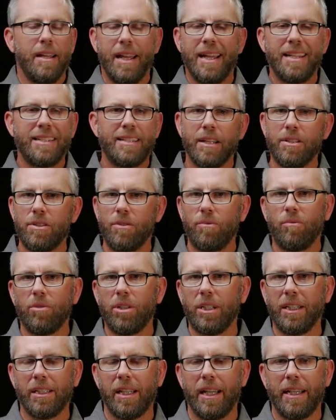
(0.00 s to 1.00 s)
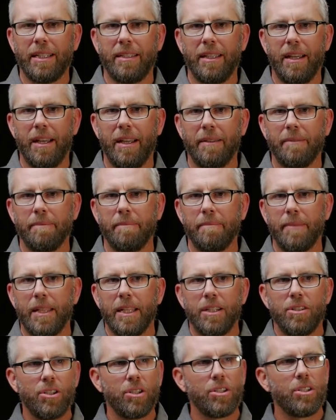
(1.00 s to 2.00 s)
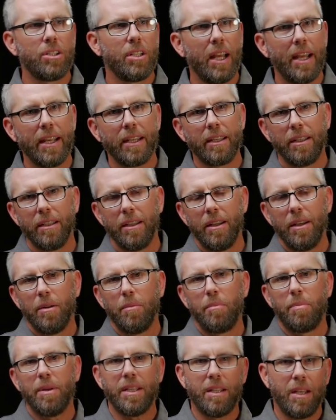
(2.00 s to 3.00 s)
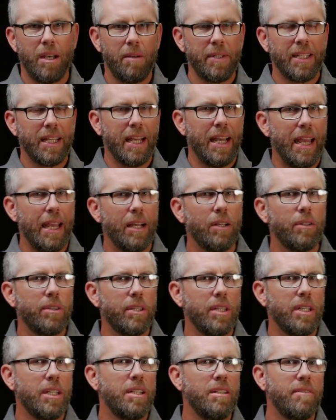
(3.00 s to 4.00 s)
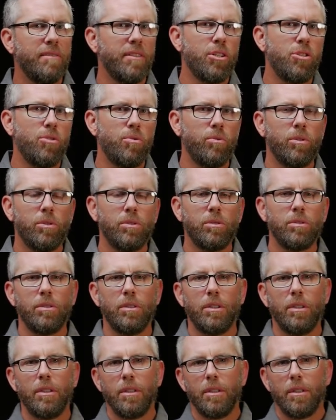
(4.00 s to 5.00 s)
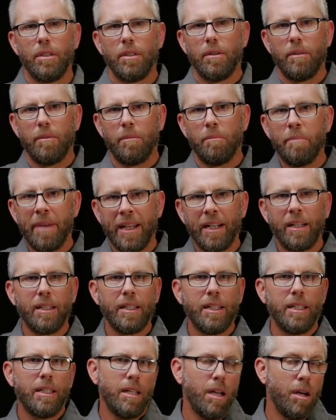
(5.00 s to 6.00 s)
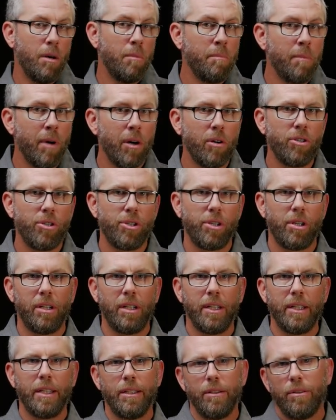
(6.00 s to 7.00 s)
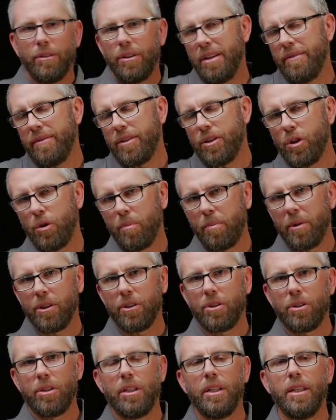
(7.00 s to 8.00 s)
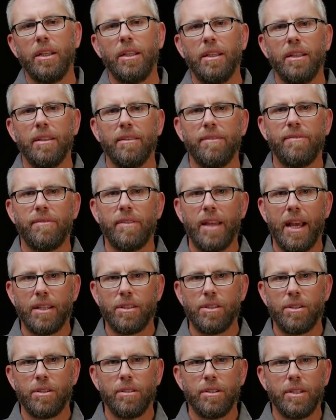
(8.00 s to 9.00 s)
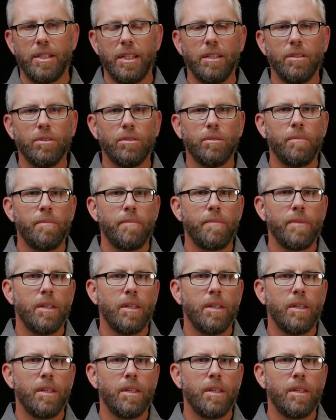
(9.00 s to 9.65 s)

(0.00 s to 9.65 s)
It doesn't work like that. Just like becoming a healthy individual mentally, emotionally, or even spiritually, if that's your deal,